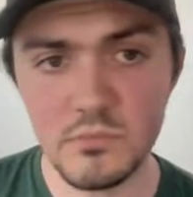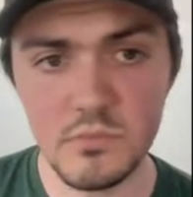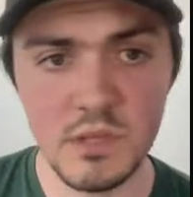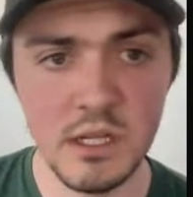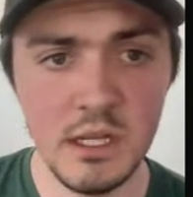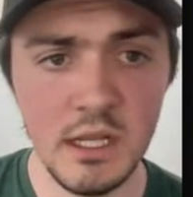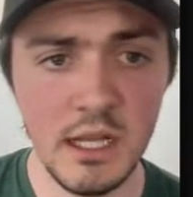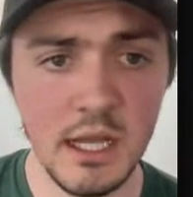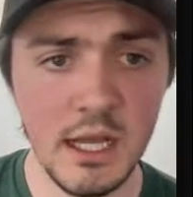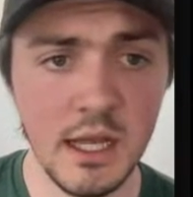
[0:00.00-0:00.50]

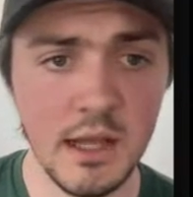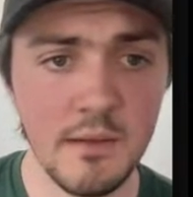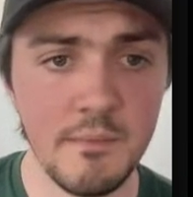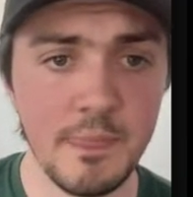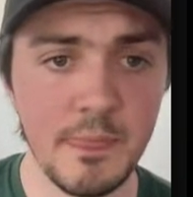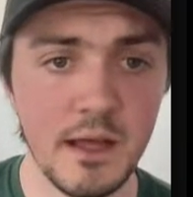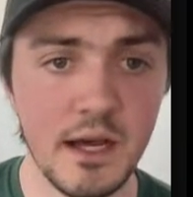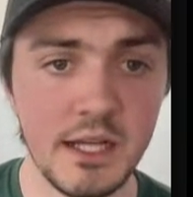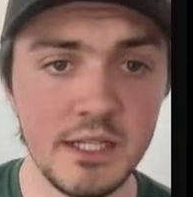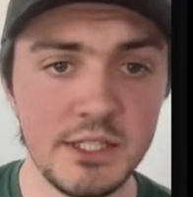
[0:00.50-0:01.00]

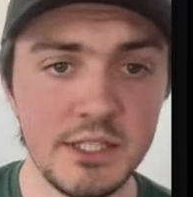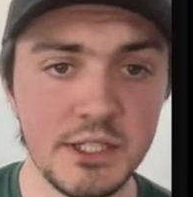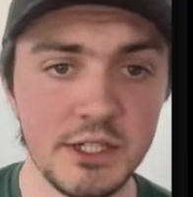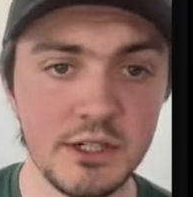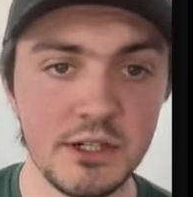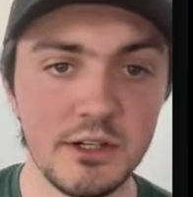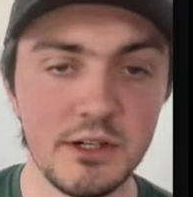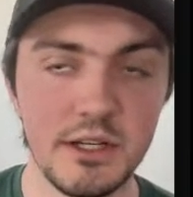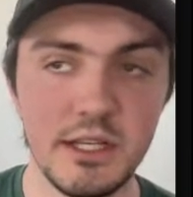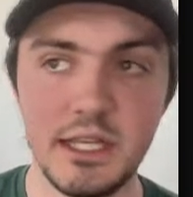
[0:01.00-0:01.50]

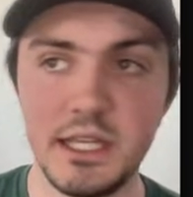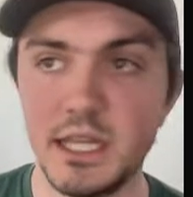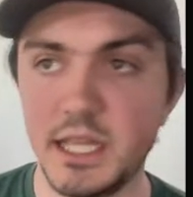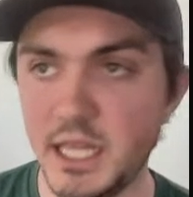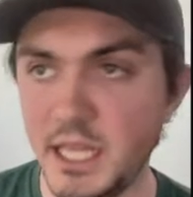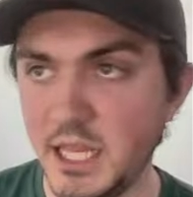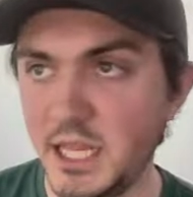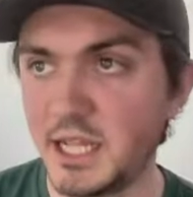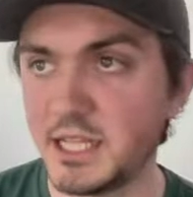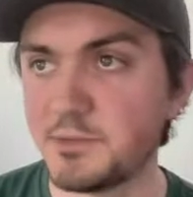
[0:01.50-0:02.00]
Hunter,
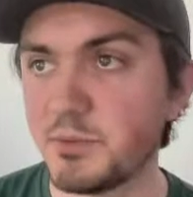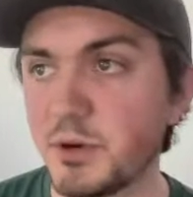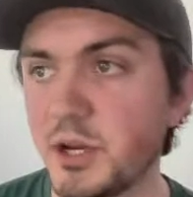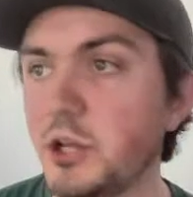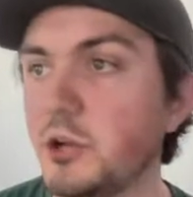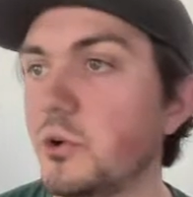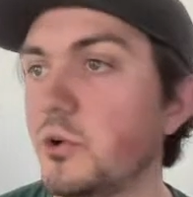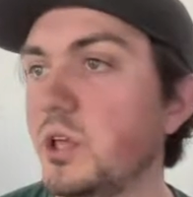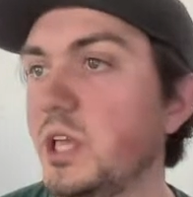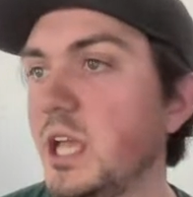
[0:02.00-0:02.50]
it's pretty
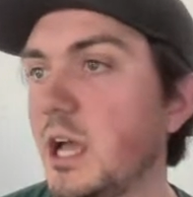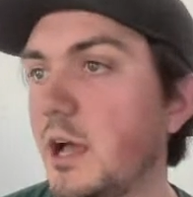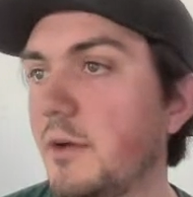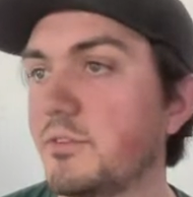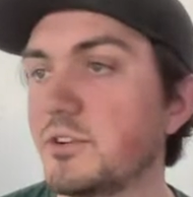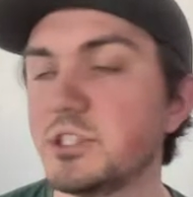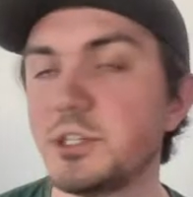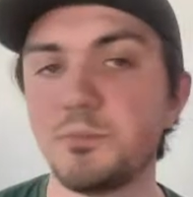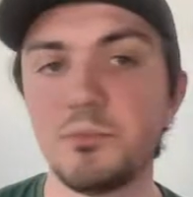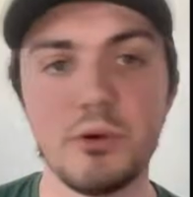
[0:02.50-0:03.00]
cool. He
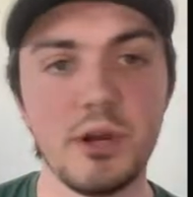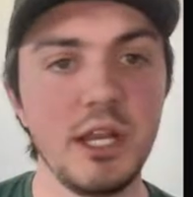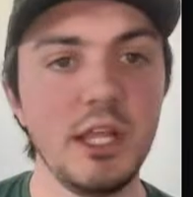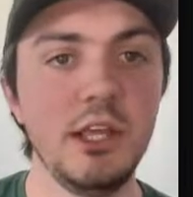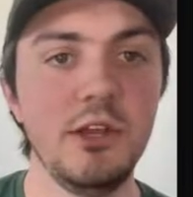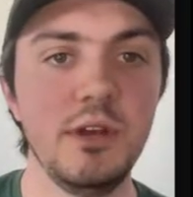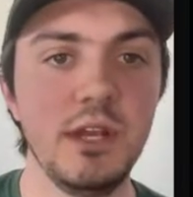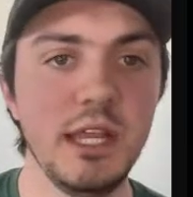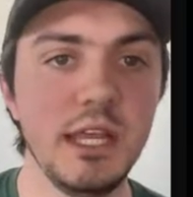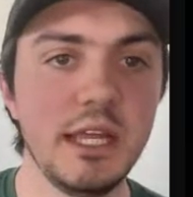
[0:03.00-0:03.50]
offers a pretty
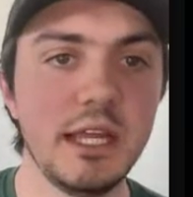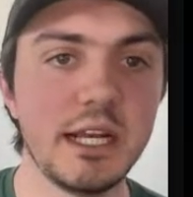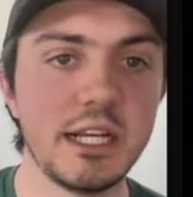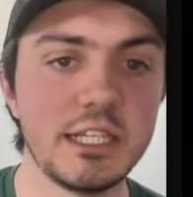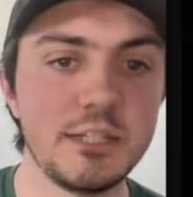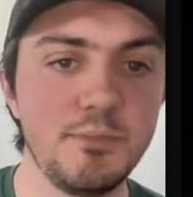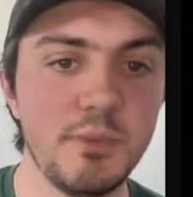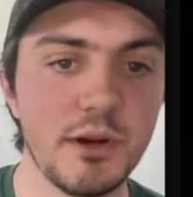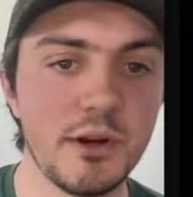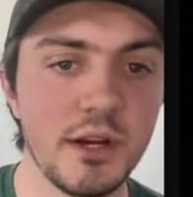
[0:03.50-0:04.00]
unique
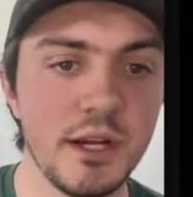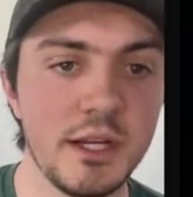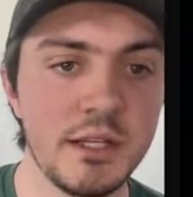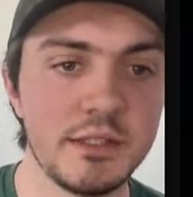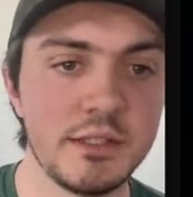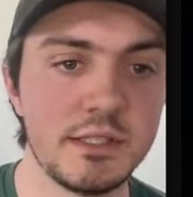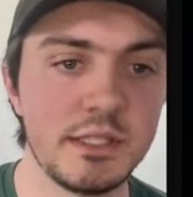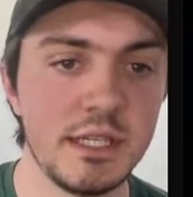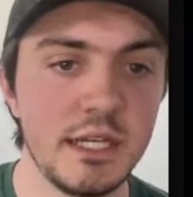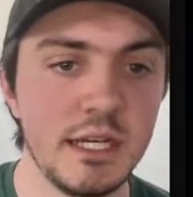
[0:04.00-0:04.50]

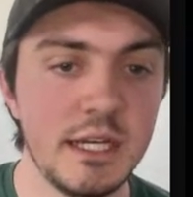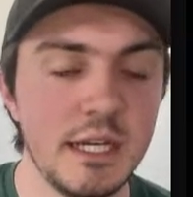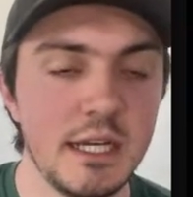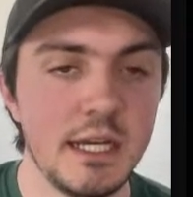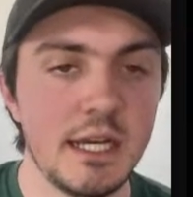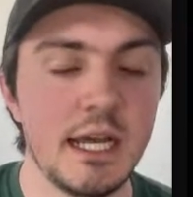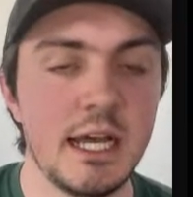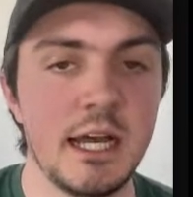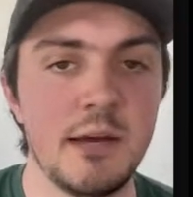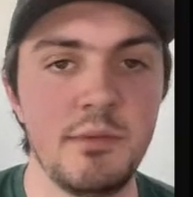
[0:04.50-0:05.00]
experience.
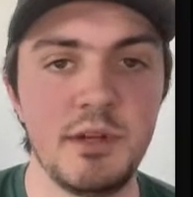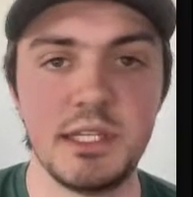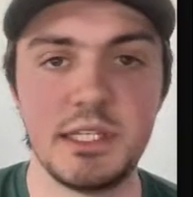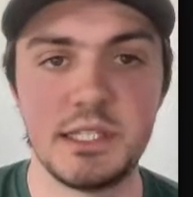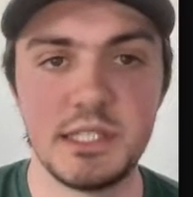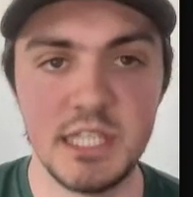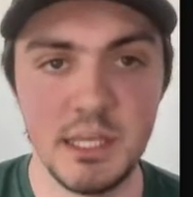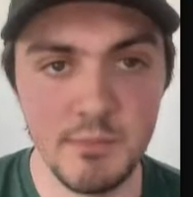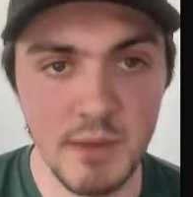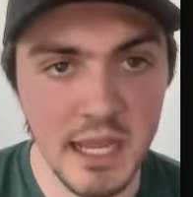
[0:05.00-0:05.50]
It's
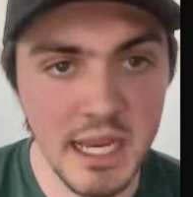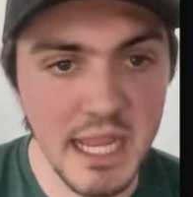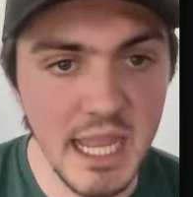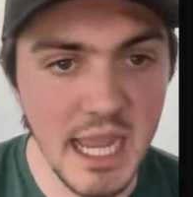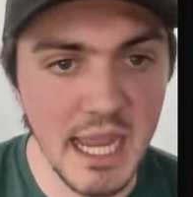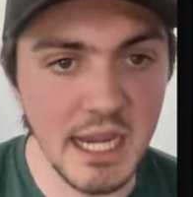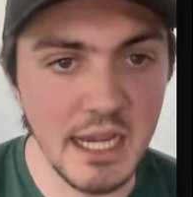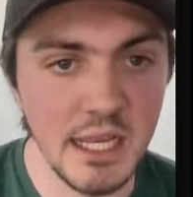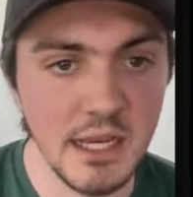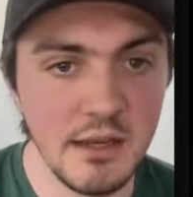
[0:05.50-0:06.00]

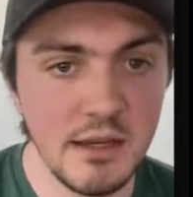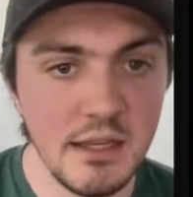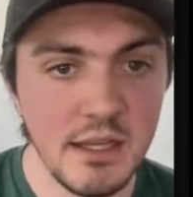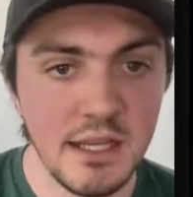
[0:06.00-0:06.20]
semi-guided,